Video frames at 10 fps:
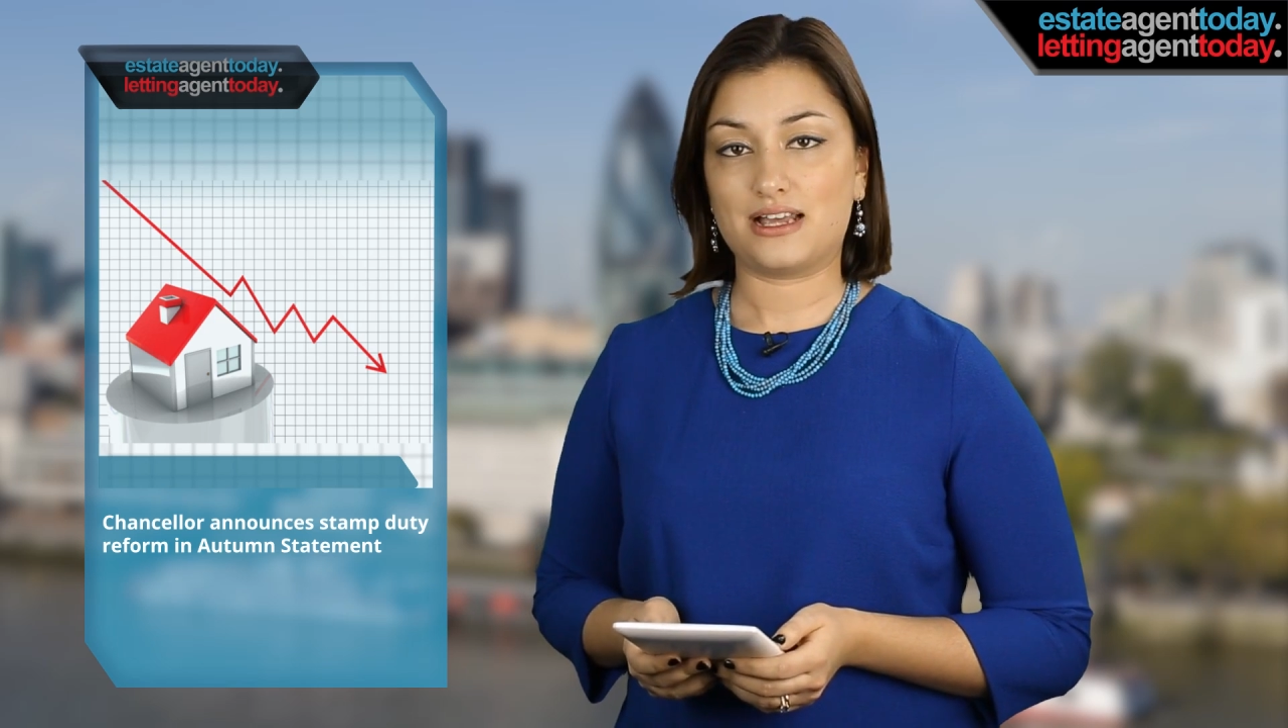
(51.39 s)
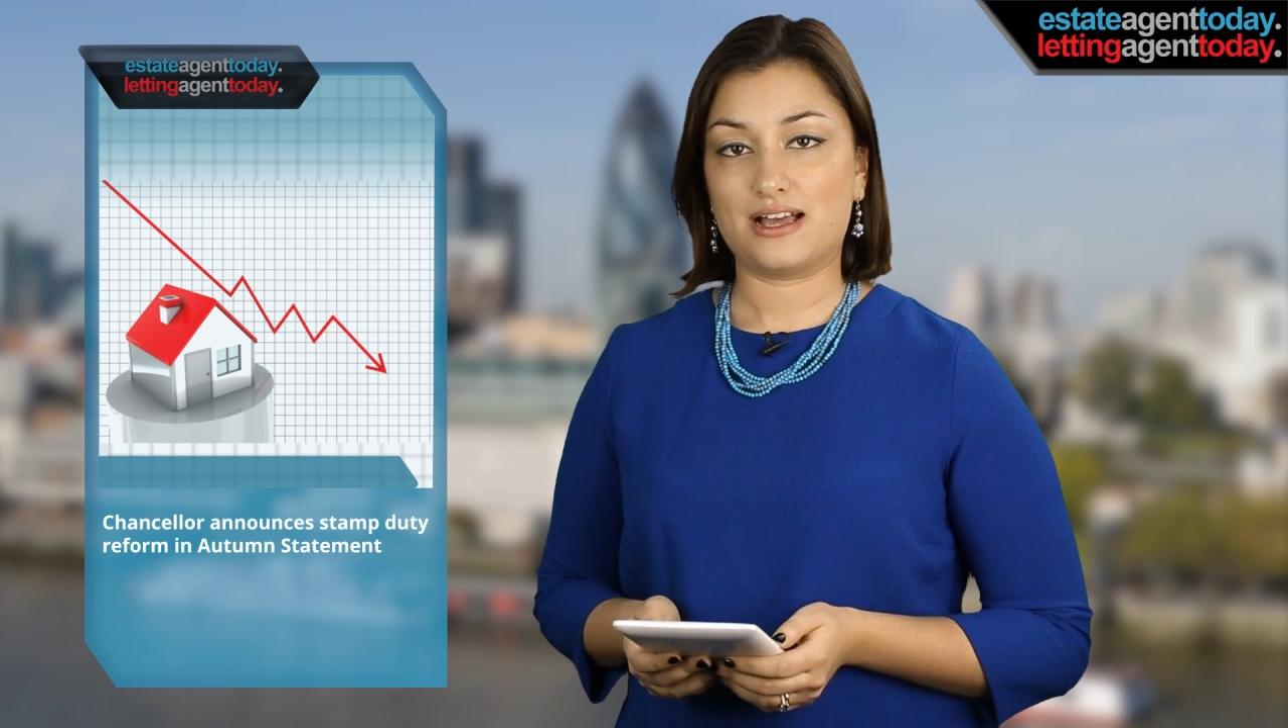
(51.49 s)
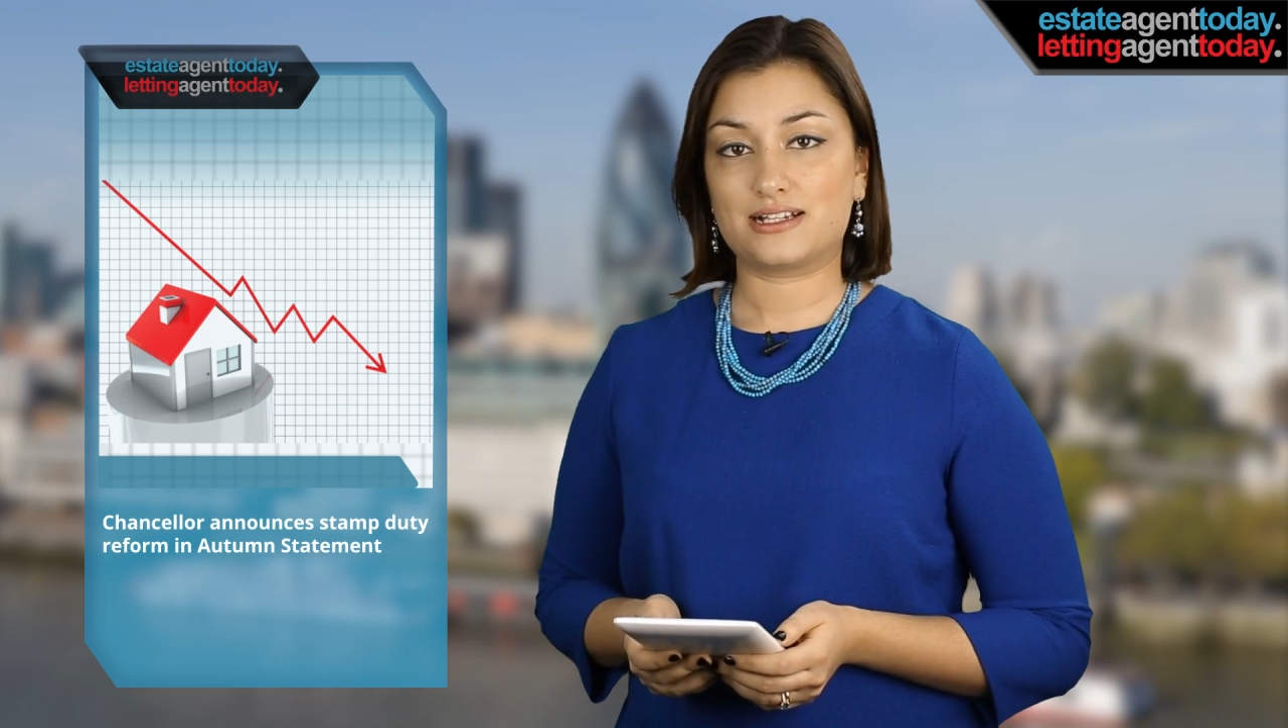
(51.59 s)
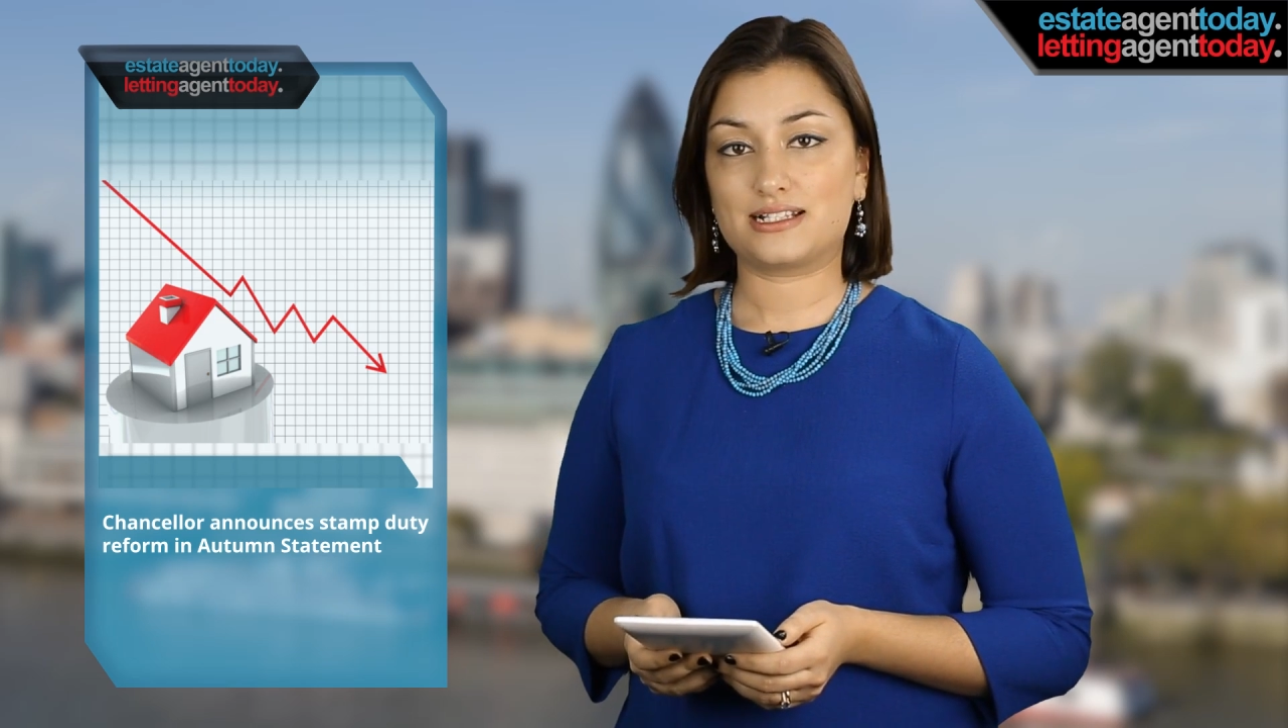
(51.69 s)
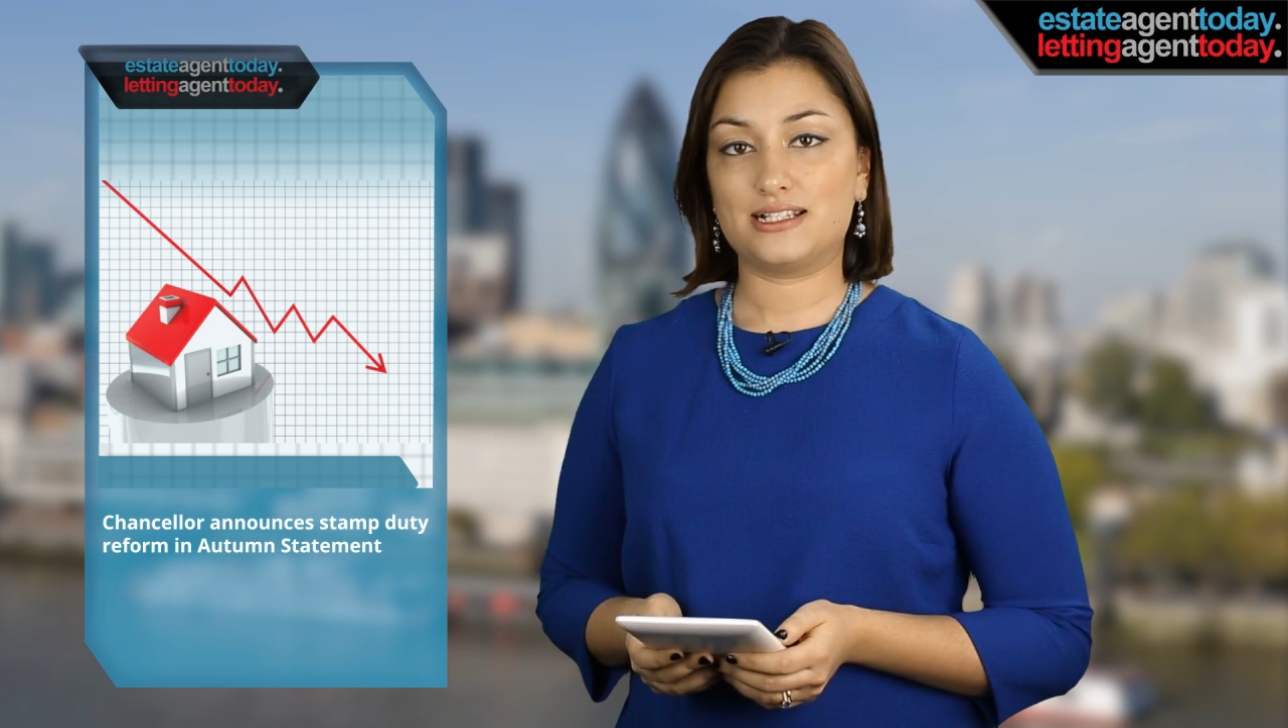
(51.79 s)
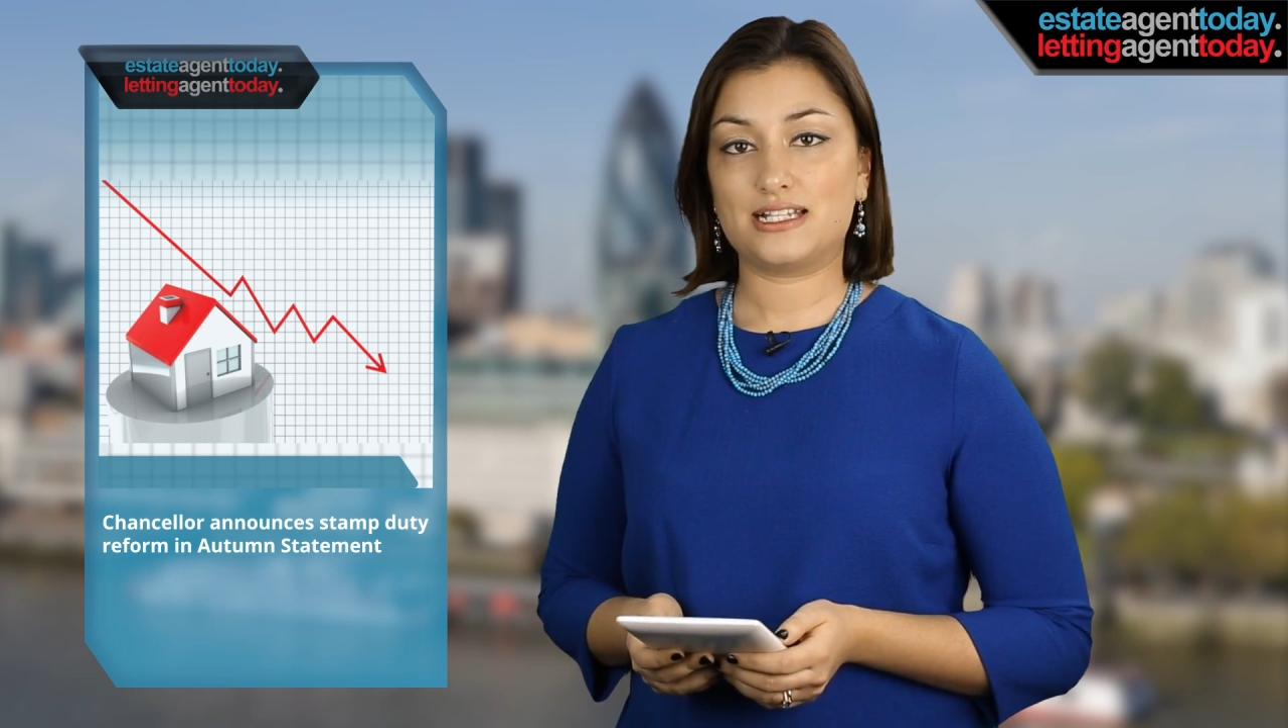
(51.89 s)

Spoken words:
tax,